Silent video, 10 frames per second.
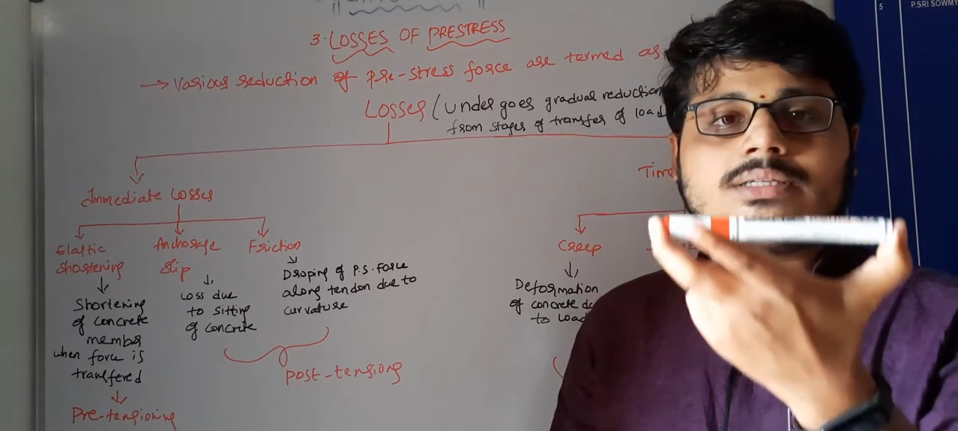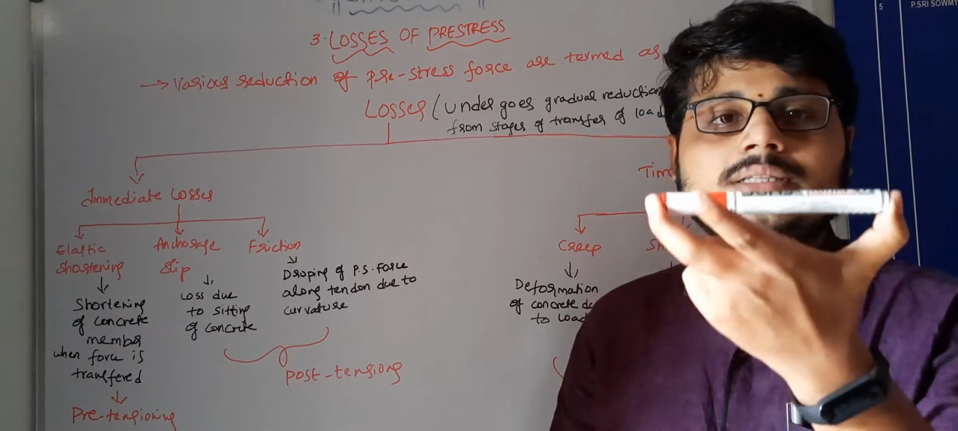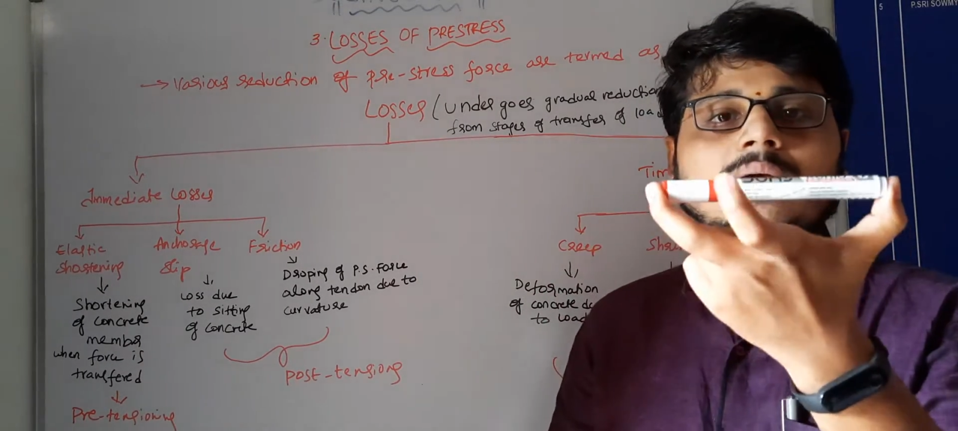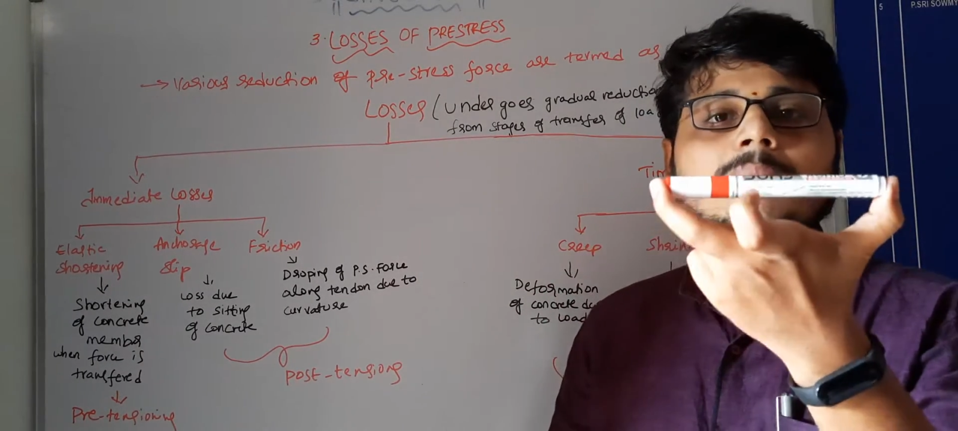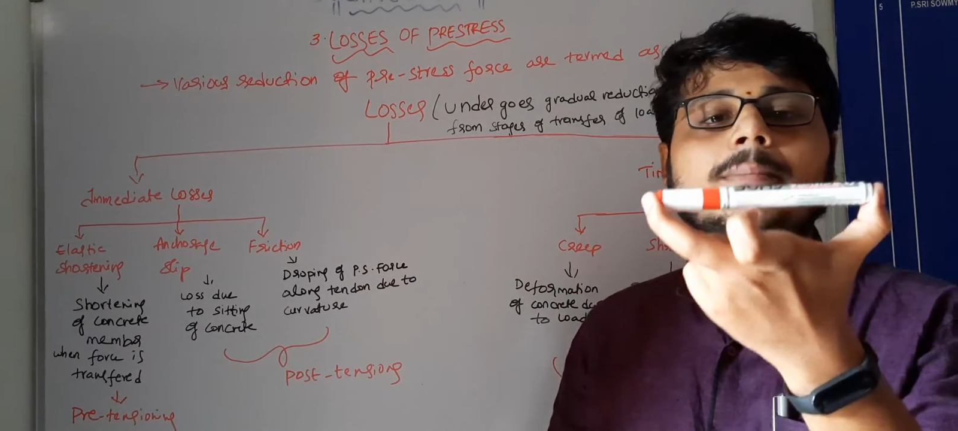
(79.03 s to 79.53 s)

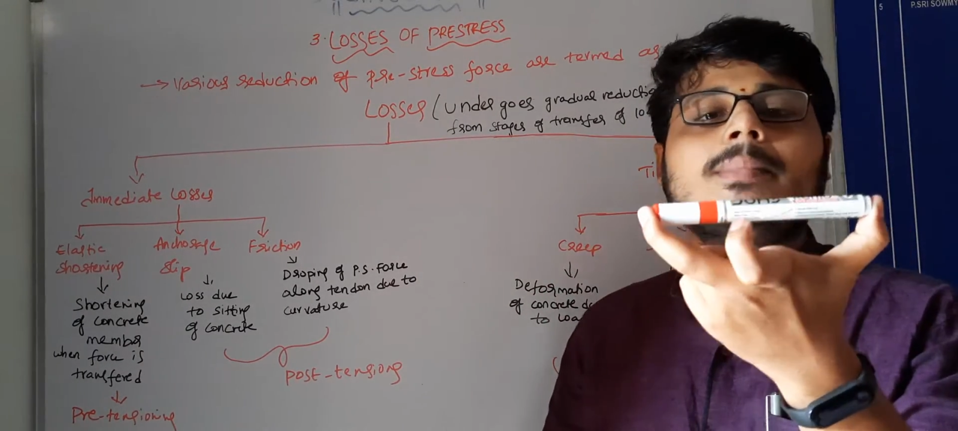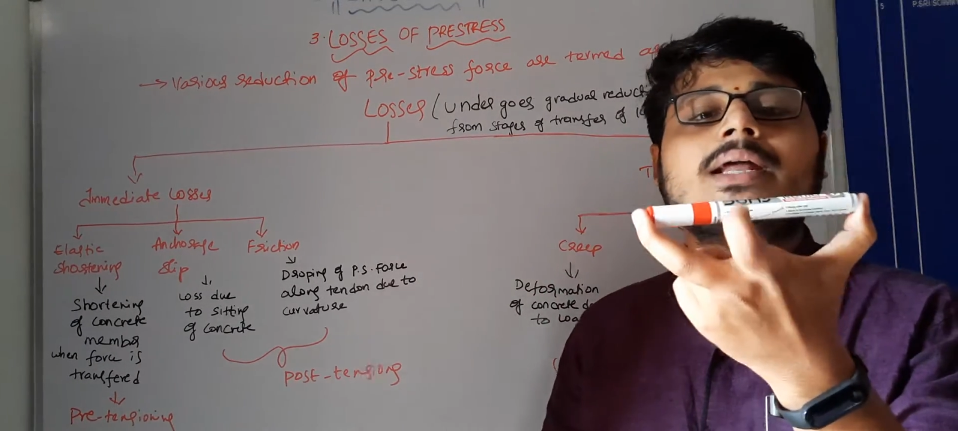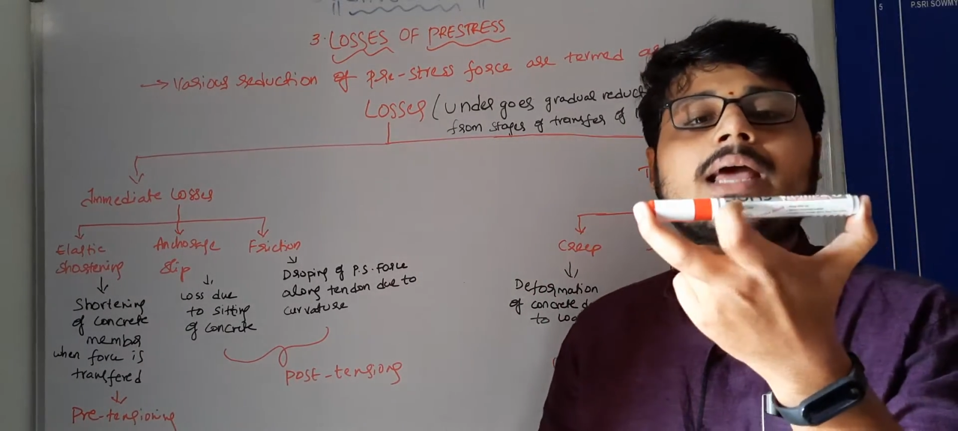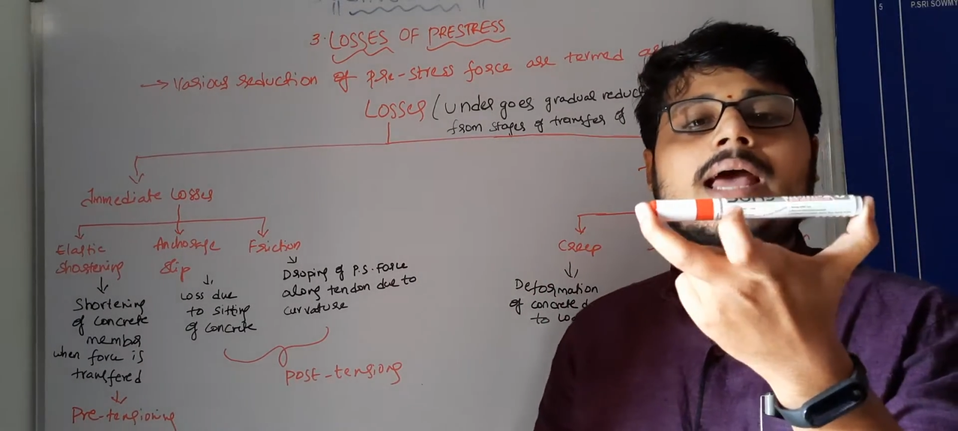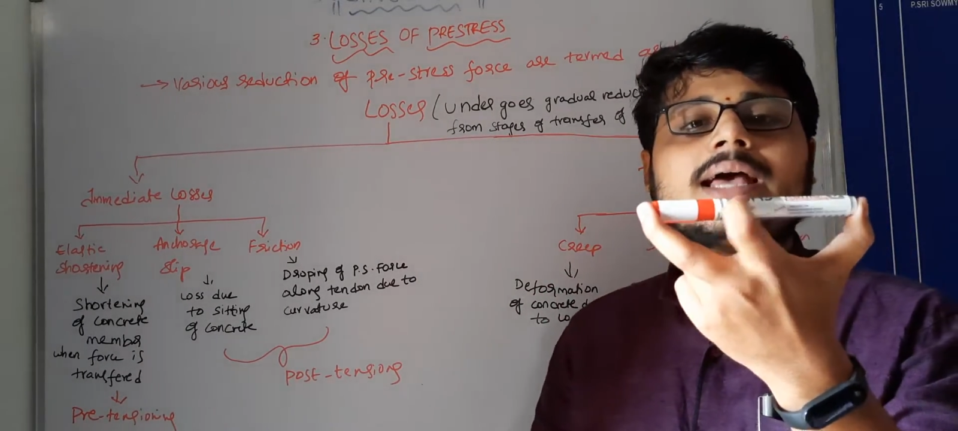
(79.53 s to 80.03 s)
the member
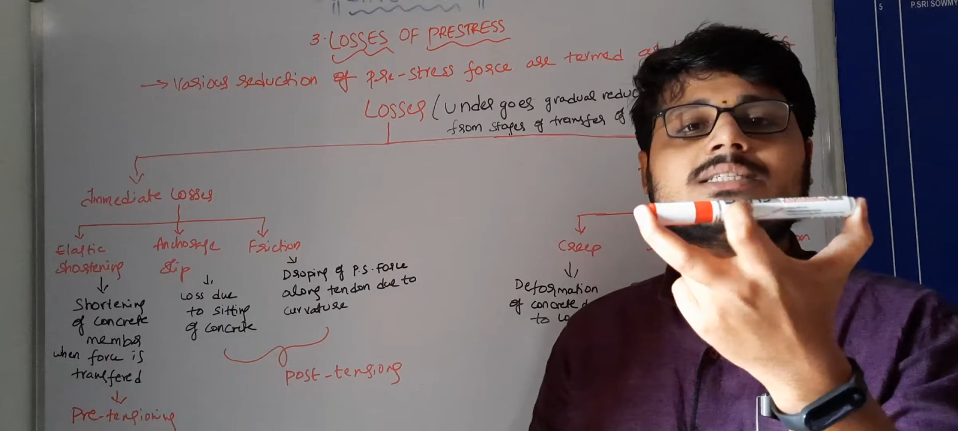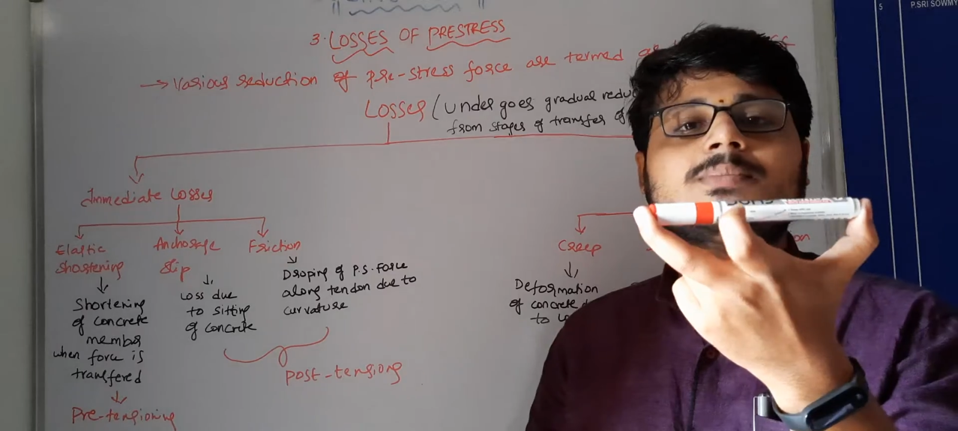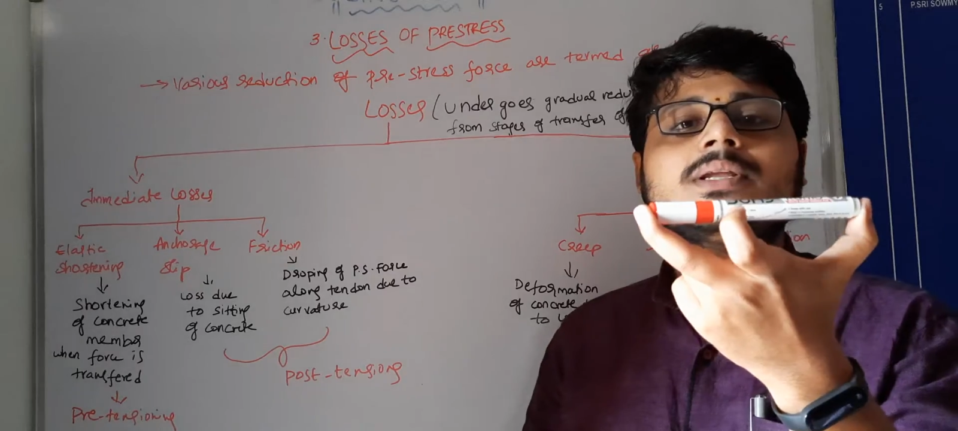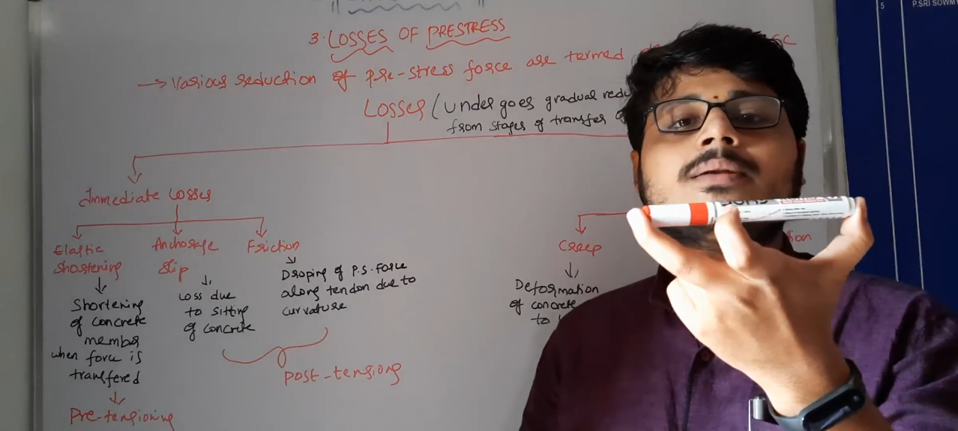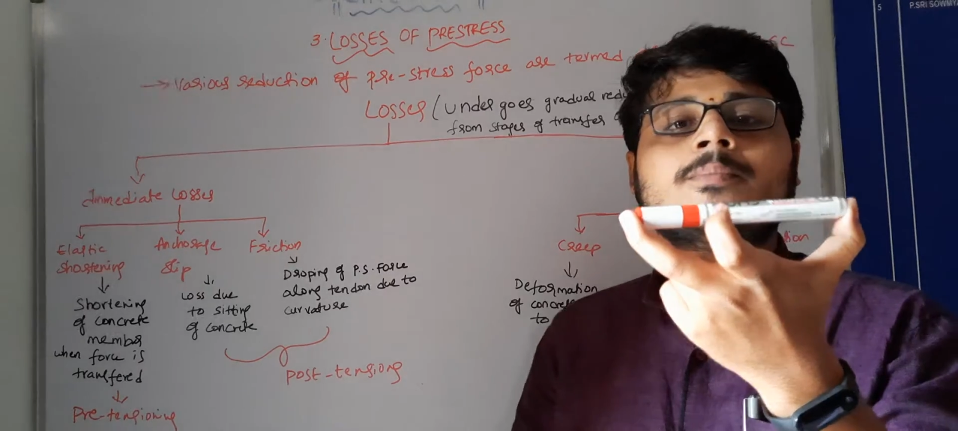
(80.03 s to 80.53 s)
has
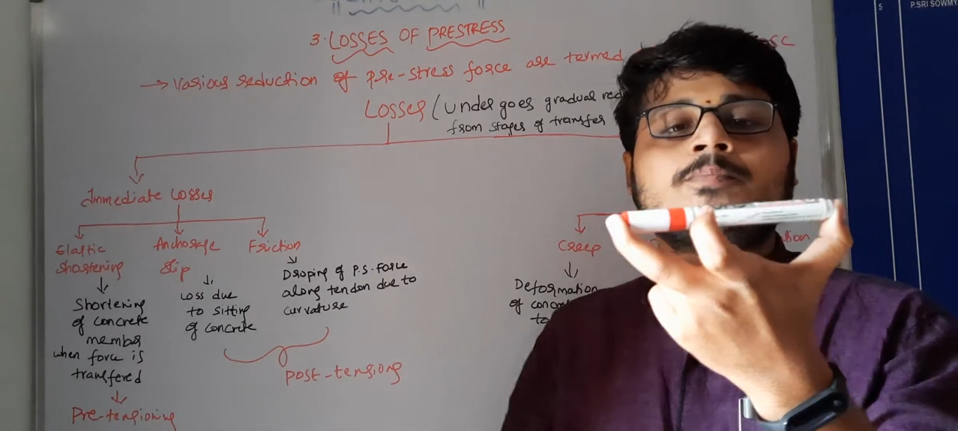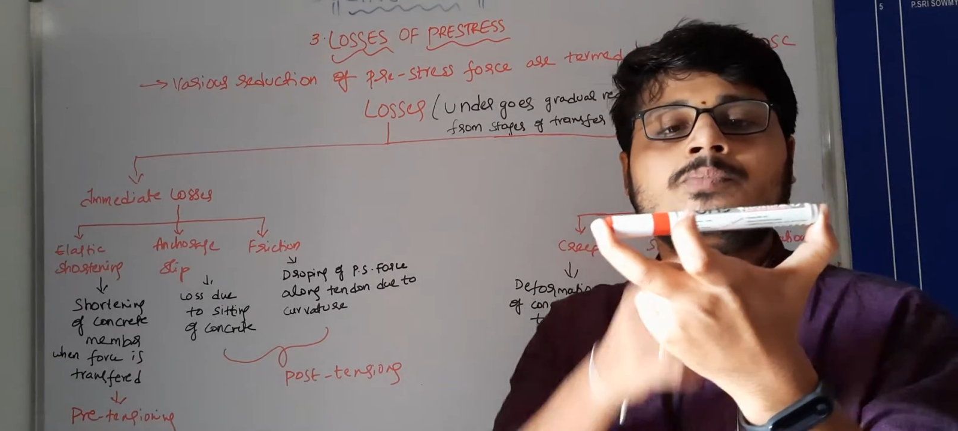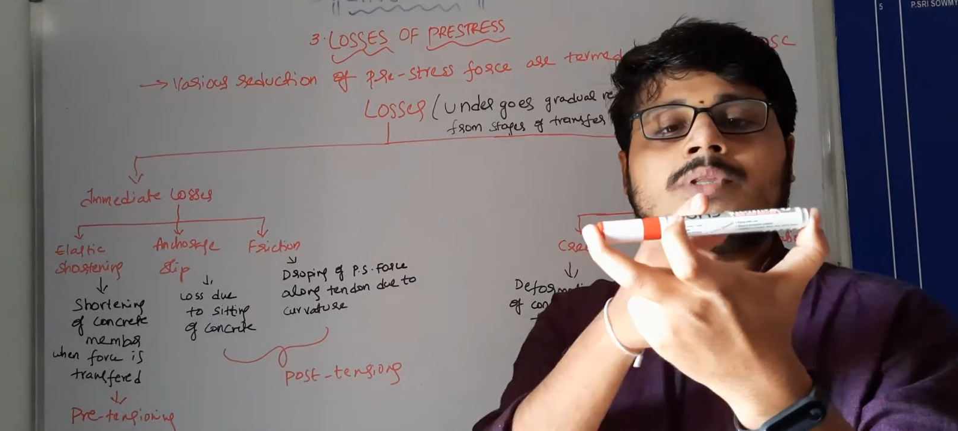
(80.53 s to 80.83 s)
been